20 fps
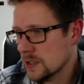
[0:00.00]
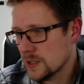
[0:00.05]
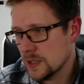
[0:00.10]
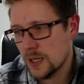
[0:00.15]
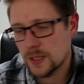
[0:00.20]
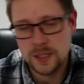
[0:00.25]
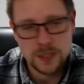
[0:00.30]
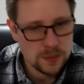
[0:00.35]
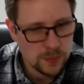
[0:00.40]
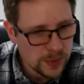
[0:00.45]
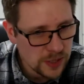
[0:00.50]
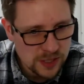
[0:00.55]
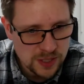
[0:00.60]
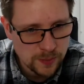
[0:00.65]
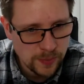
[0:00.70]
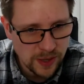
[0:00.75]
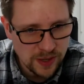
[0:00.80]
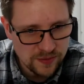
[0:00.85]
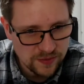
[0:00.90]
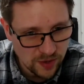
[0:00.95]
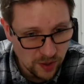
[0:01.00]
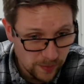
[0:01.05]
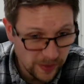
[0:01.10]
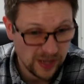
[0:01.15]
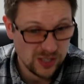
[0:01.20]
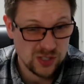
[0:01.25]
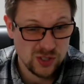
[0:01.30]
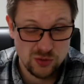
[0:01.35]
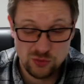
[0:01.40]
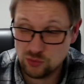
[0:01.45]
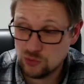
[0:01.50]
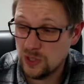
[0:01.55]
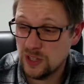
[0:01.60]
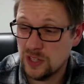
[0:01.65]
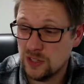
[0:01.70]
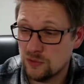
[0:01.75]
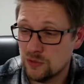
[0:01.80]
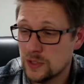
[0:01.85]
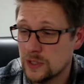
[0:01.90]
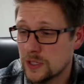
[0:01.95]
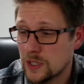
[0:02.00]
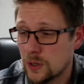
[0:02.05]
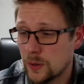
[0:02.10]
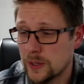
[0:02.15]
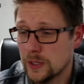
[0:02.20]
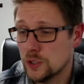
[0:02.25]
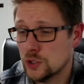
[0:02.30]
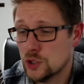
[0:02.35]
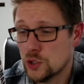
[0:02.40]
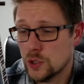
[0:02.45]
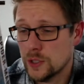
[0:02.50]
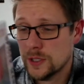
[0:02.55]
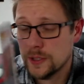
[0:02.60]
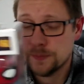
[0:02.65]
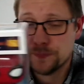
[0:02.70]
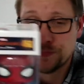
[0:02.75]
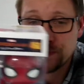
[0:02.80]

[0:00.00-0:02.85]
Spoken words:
That doesn't mean it's a bad film. I actually really quite enjoyed it.